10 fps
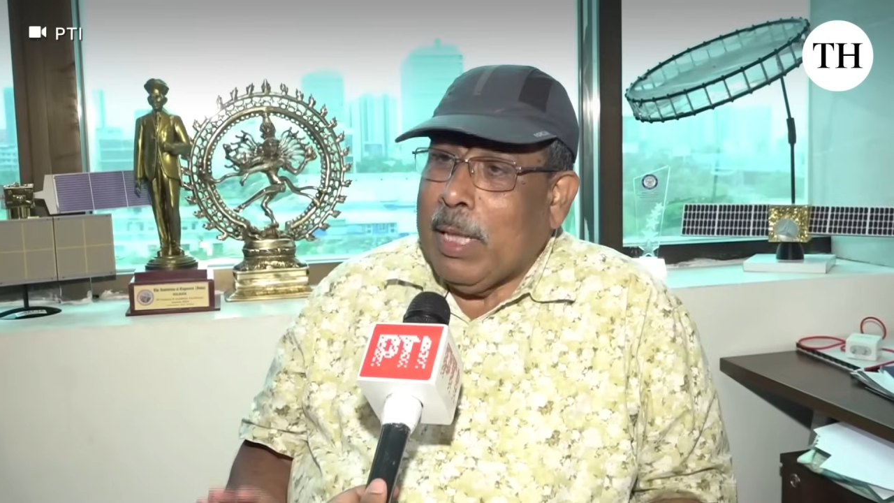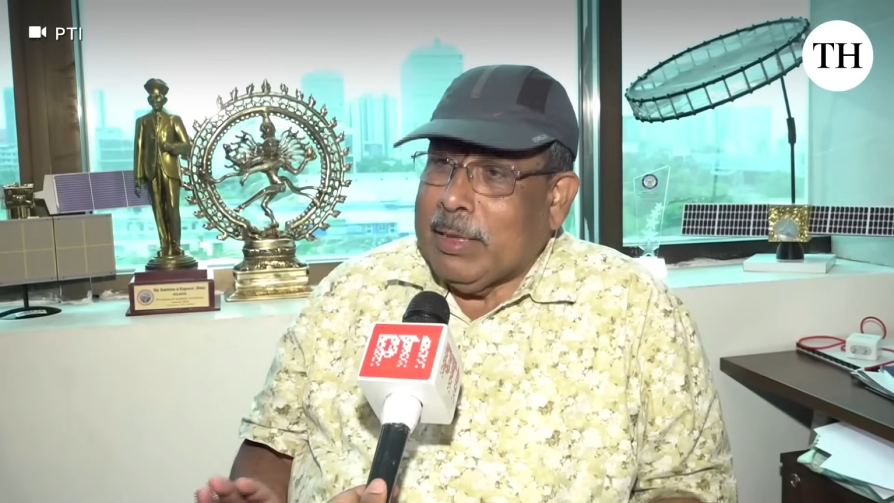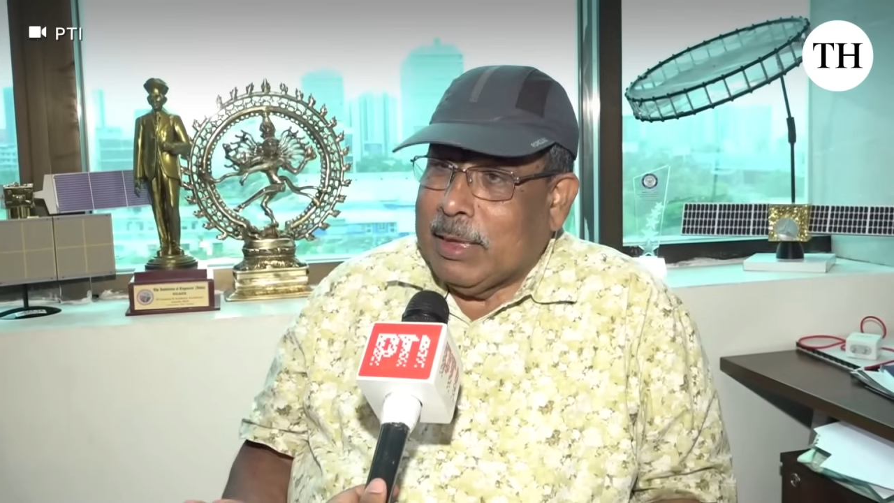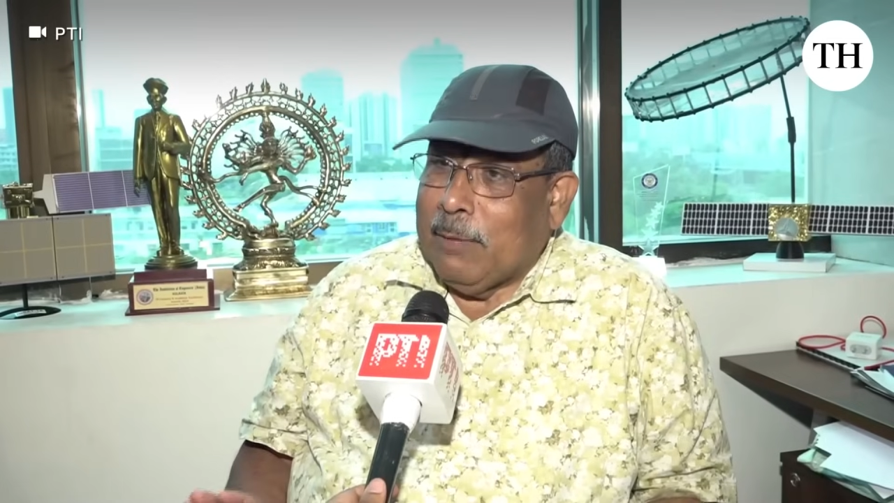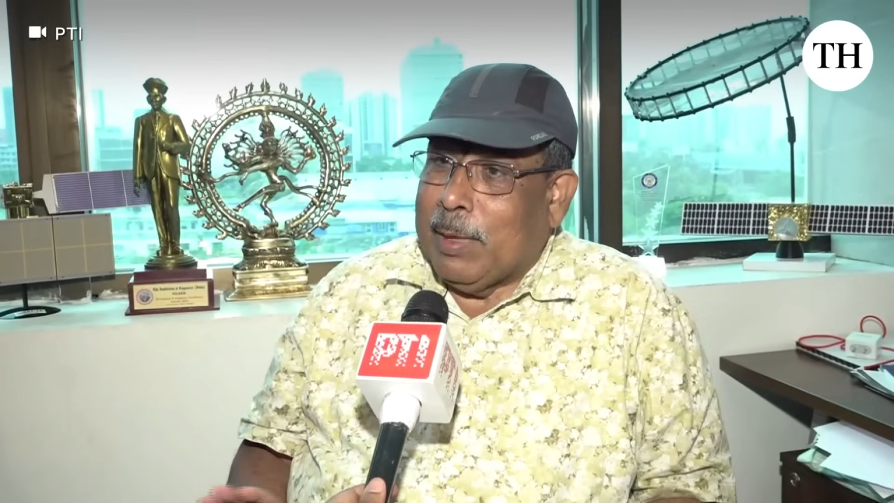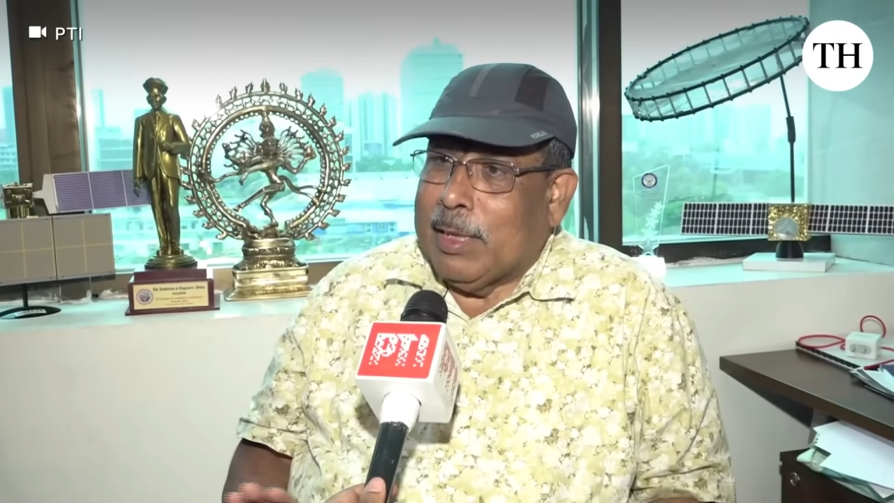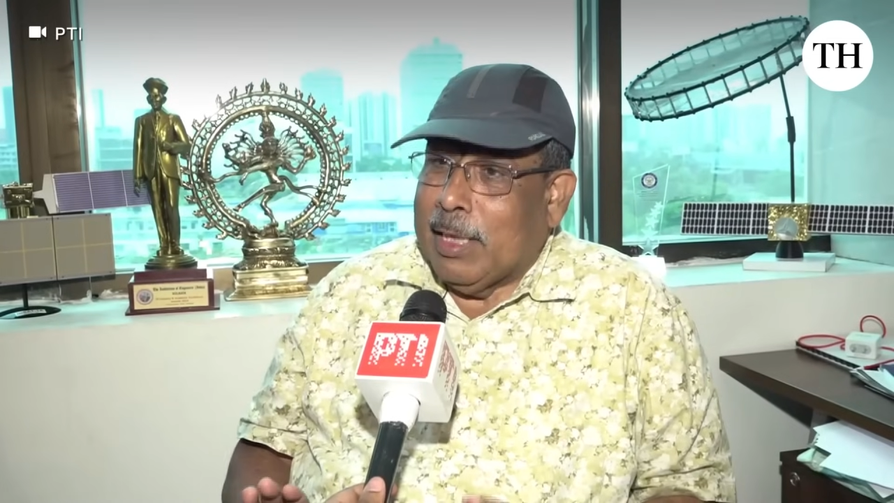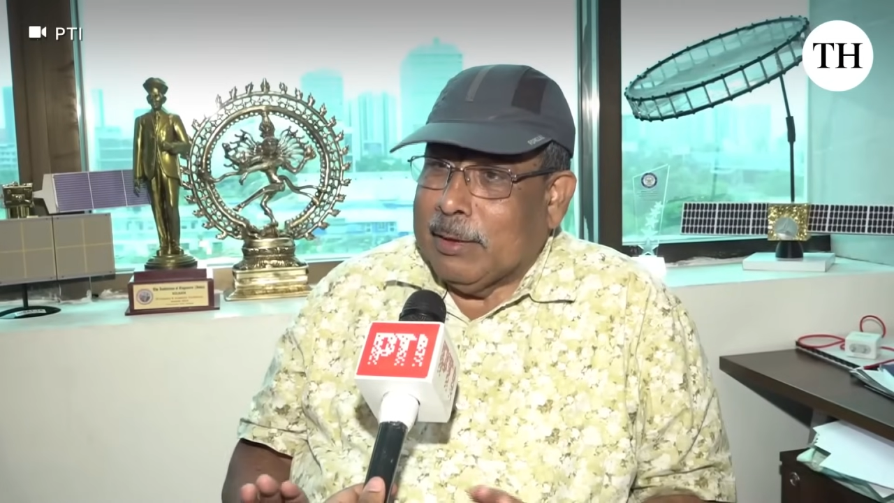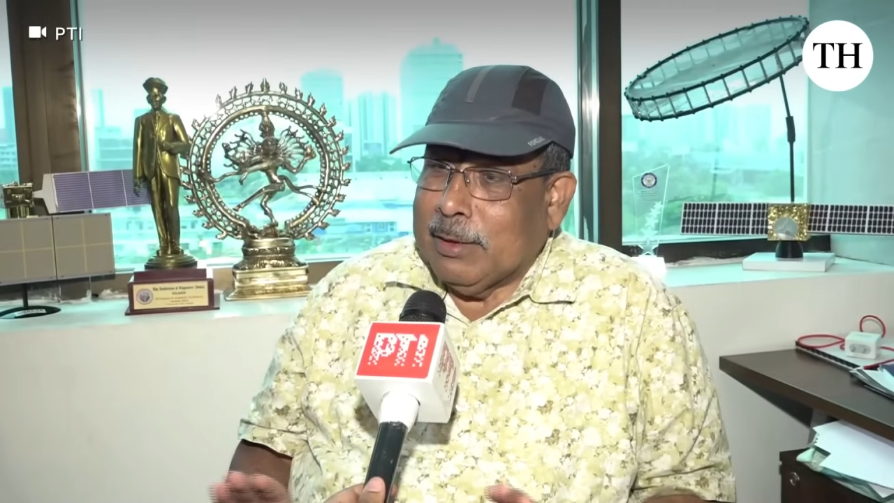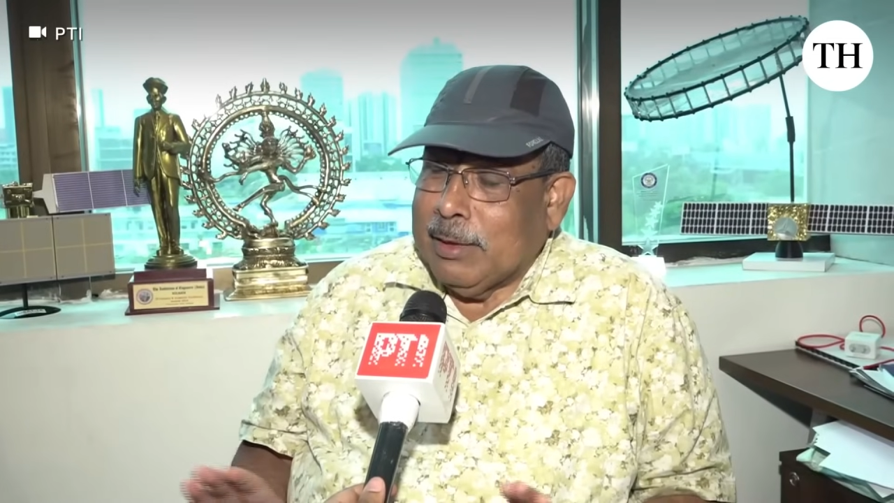by 7 it
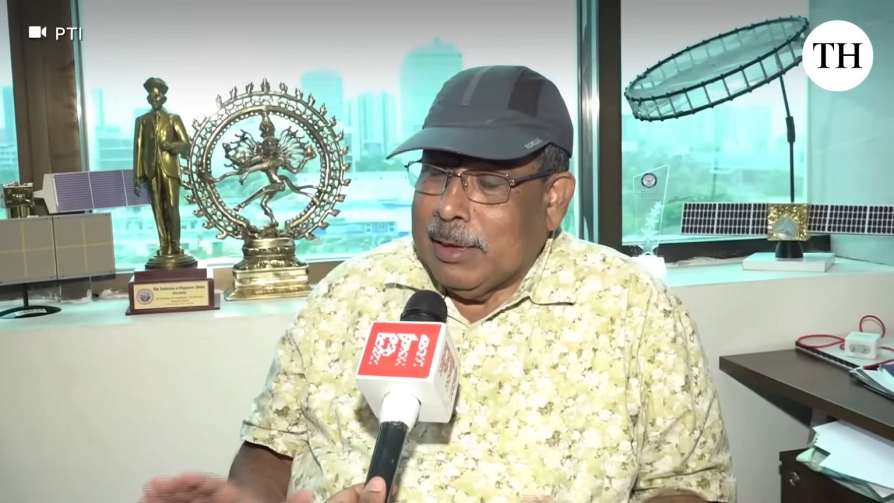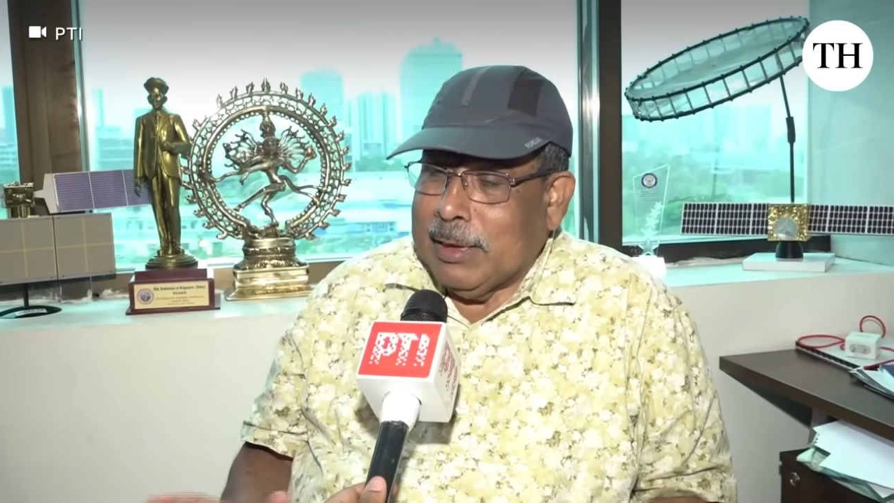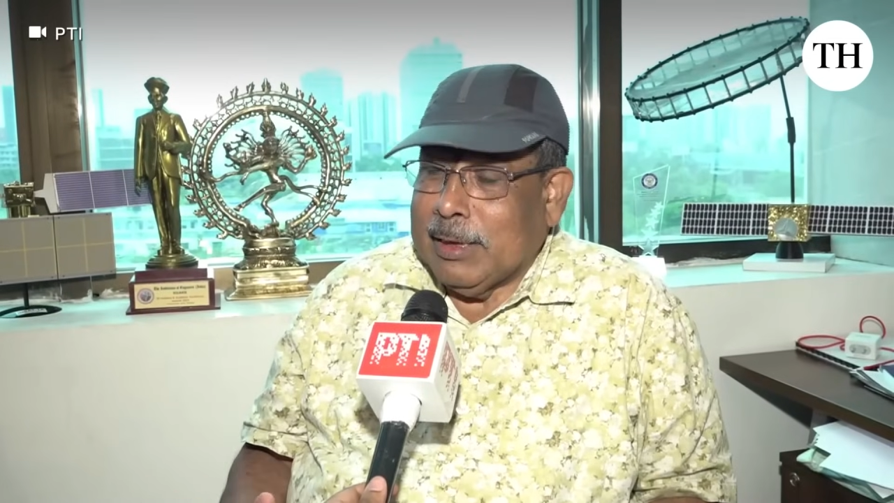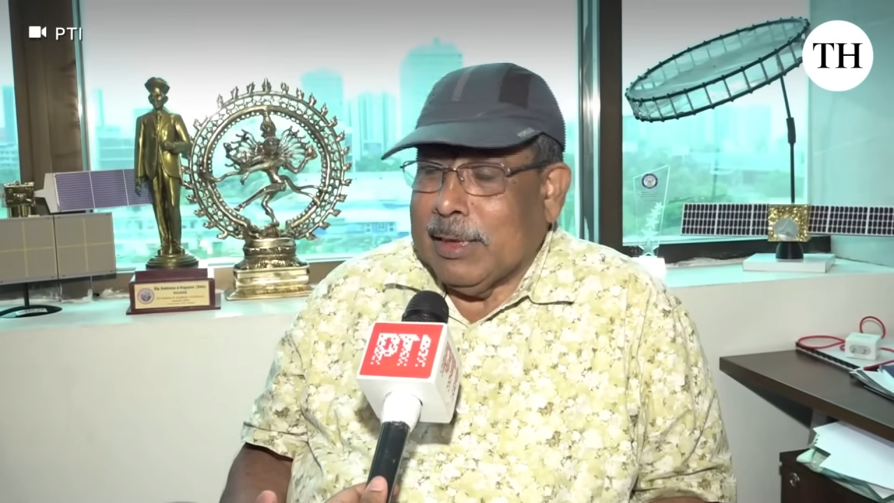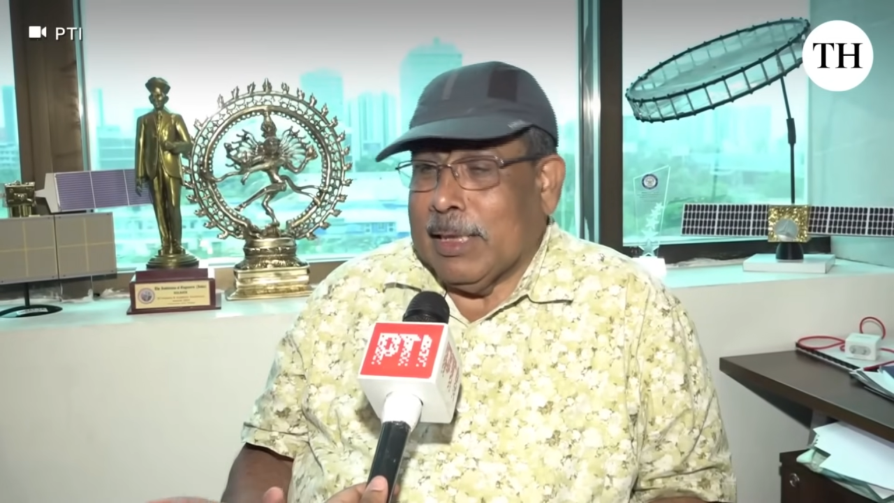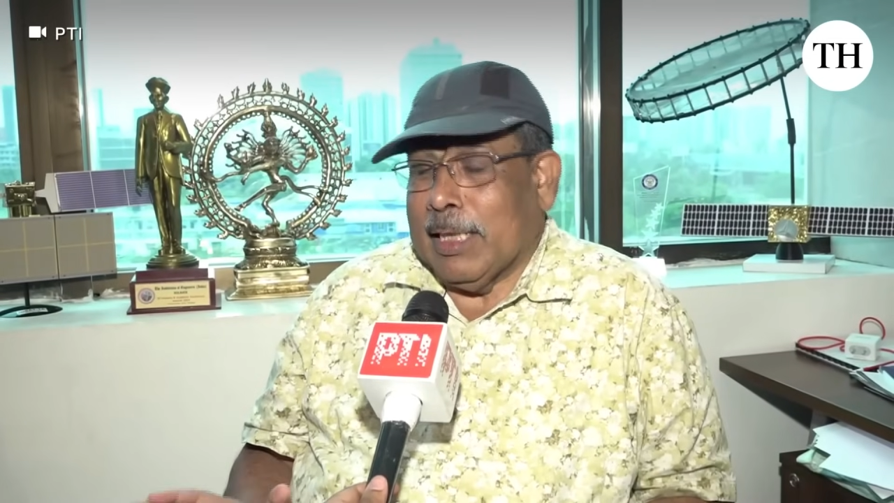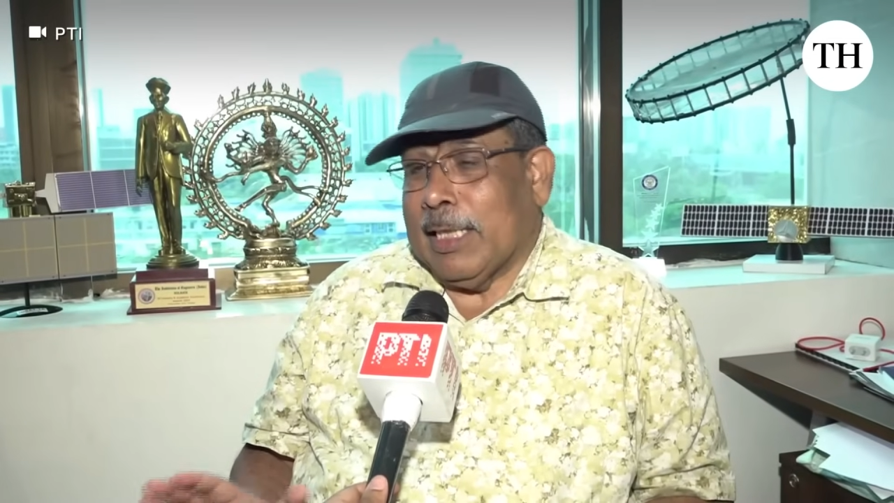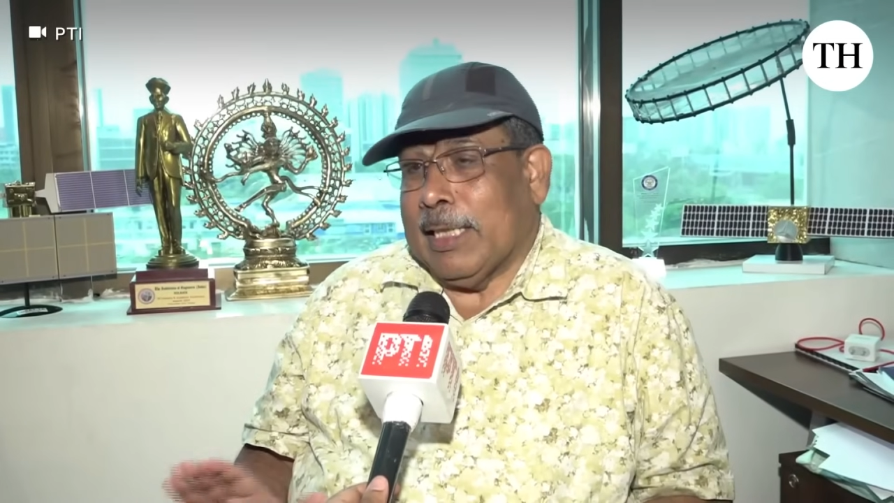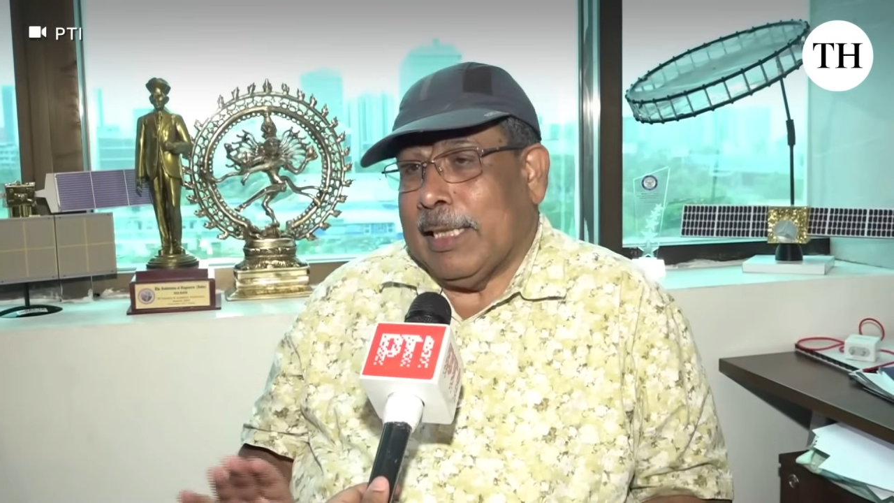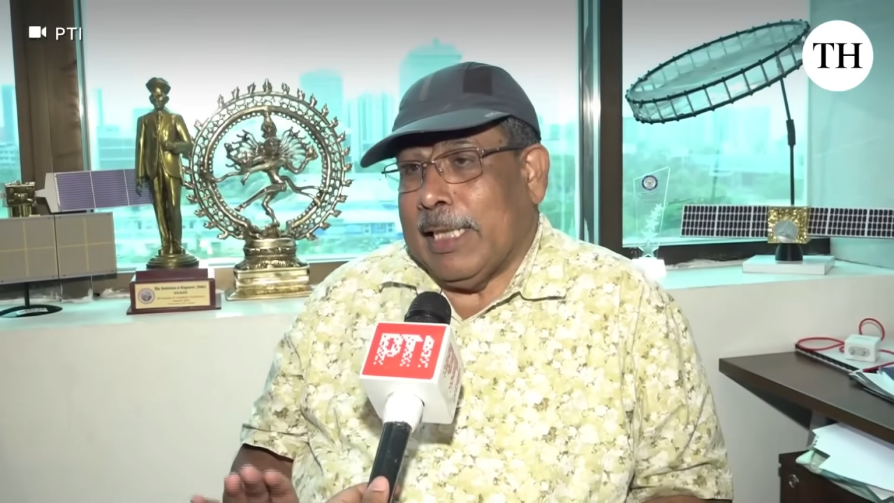doesn't need uh,